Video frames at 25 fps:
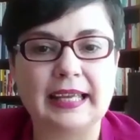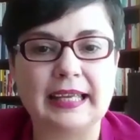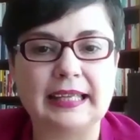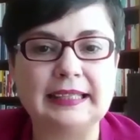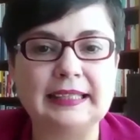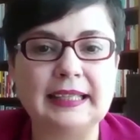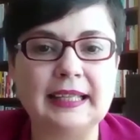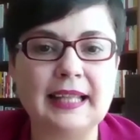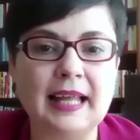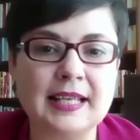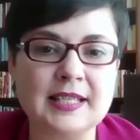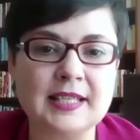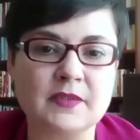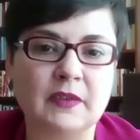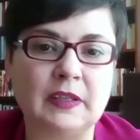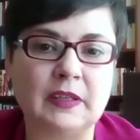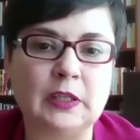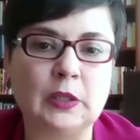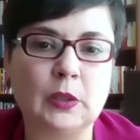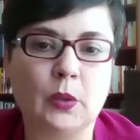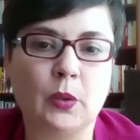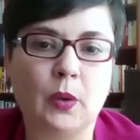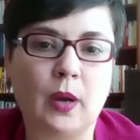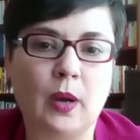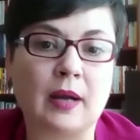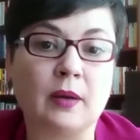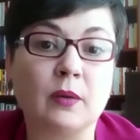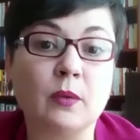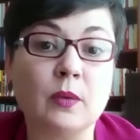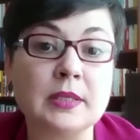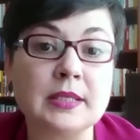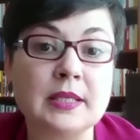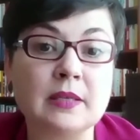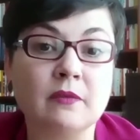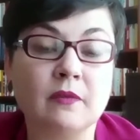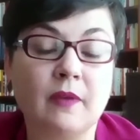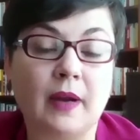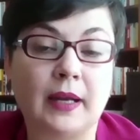In the last video, I
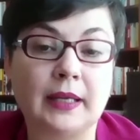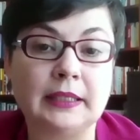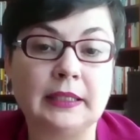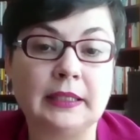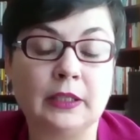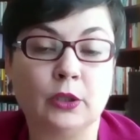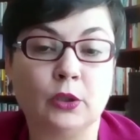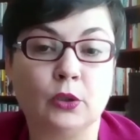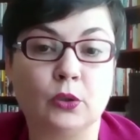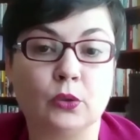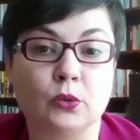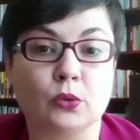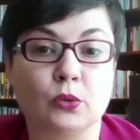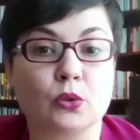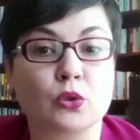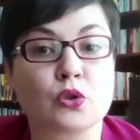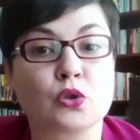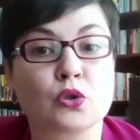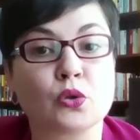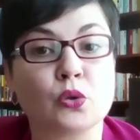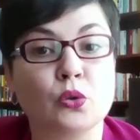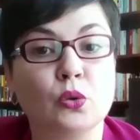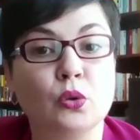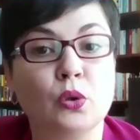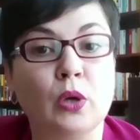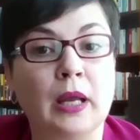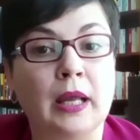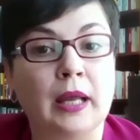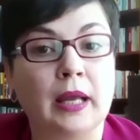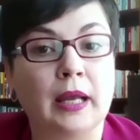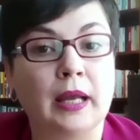was inviting you to